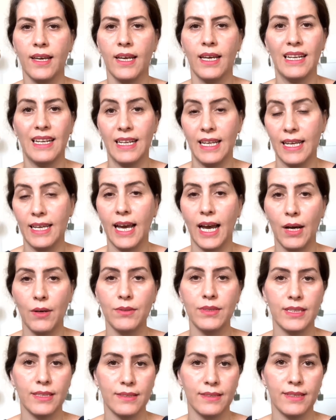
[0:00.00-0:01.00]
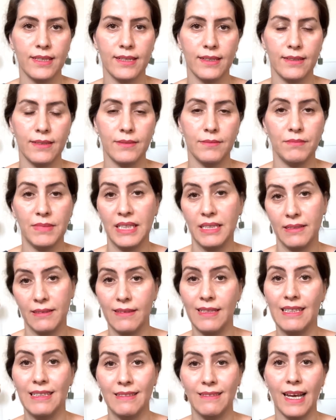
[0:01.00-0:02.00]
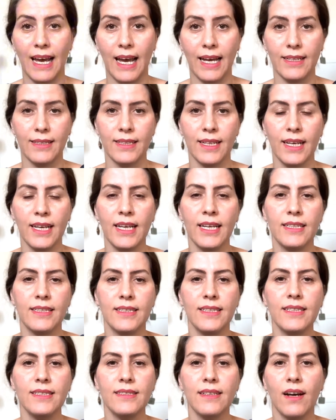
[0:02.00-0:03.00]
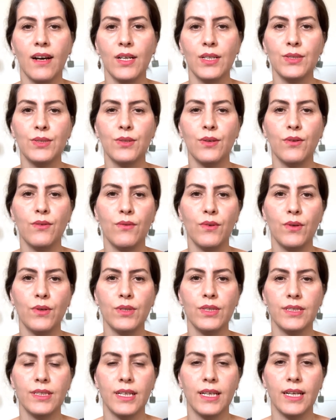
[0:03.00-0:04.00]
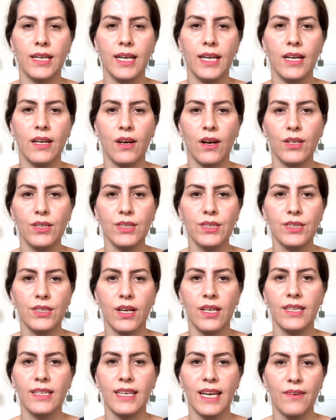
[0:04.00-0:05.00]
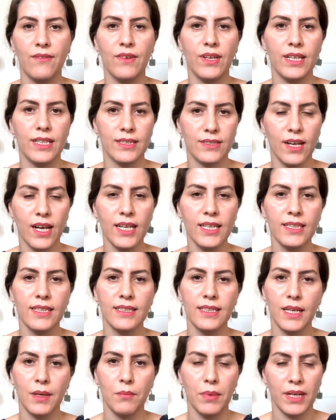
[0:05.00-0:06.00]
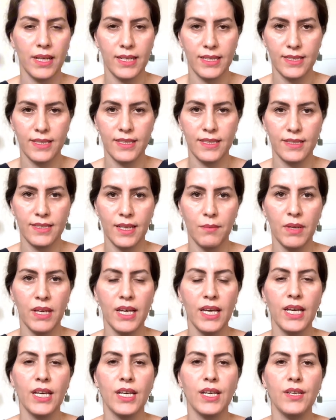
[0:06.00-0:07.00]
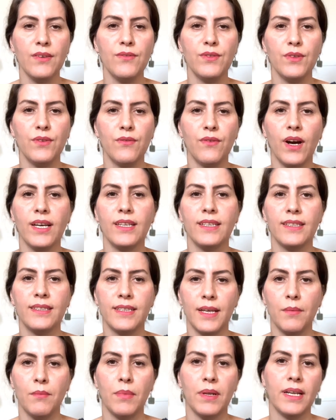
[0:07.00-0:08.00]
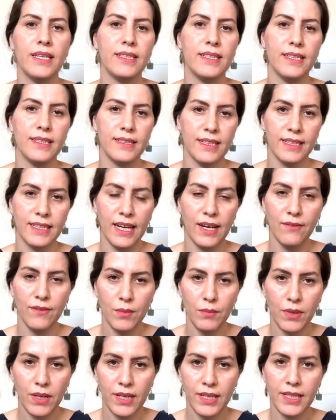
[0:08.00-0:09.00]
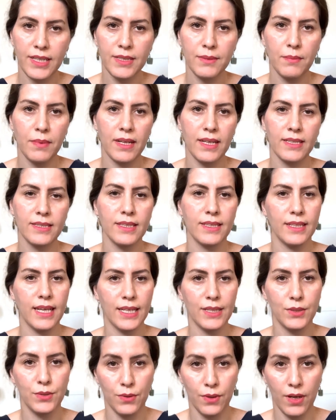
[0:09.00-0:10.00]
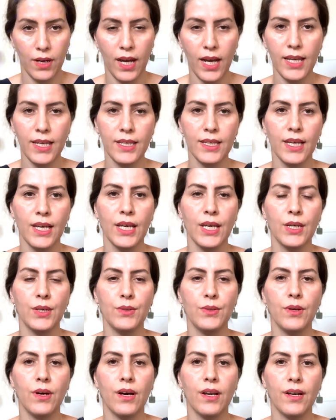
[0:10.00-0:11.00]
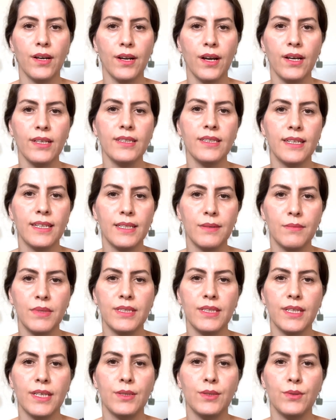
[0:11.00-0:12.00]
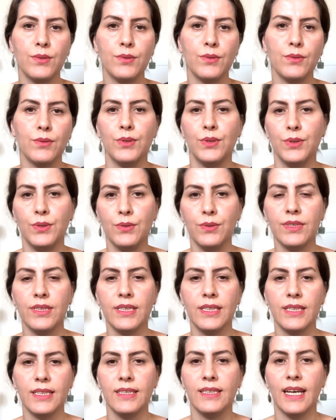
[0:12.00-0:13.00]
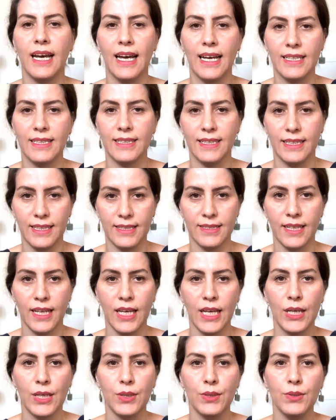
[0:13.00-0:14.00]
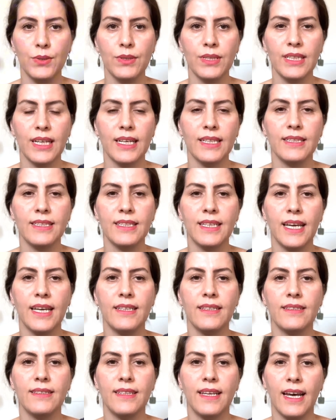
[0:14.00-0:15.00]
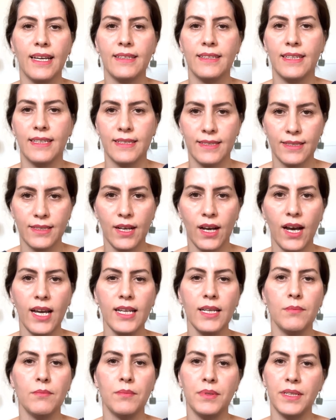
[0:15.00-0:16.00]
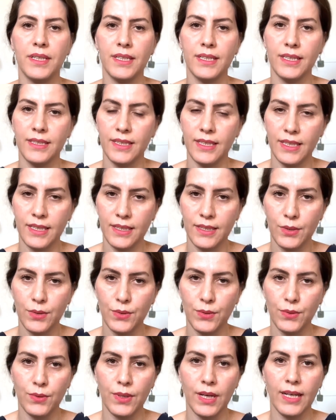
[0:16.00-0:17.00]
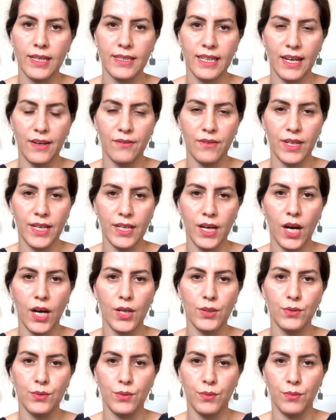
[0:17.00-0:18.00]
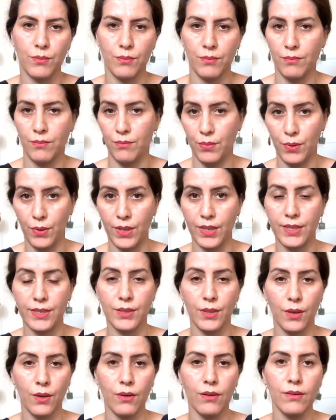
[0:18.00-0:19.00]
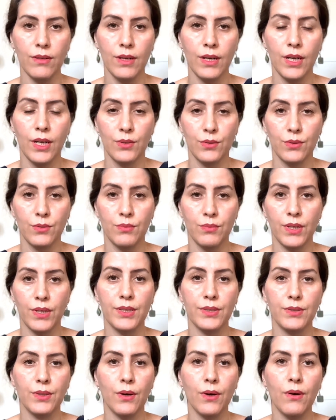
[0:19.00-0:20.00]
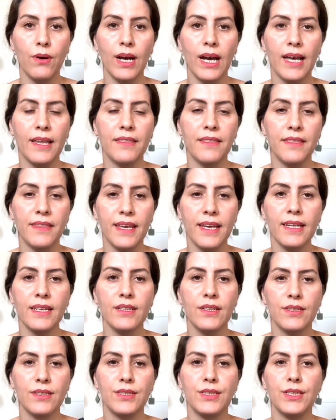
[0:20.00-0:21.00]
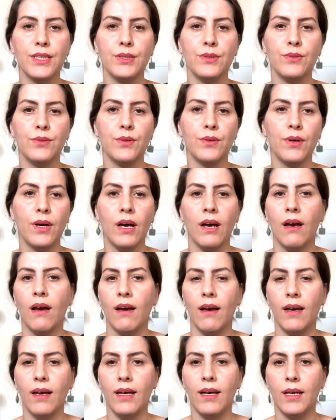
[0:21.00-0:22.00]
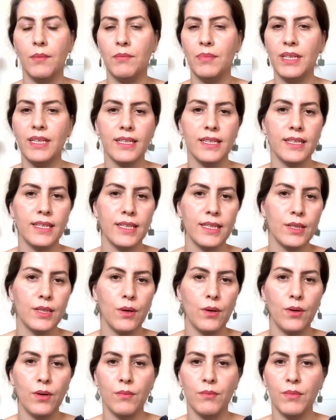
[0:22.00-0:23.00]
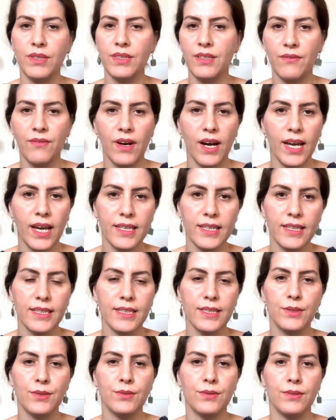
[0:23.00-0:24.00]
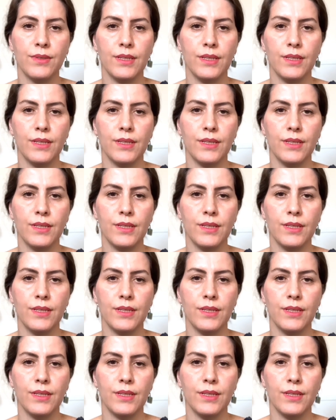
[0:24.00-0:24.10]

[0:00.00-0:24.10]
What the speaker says: layout intact. This also works alongside Canva exciting template system. If you find a template in the Canva marketplace that you like, you are not limited to using it as is. You can take that style, bring it into a Canva AI 2.0, and then continue building or modifying it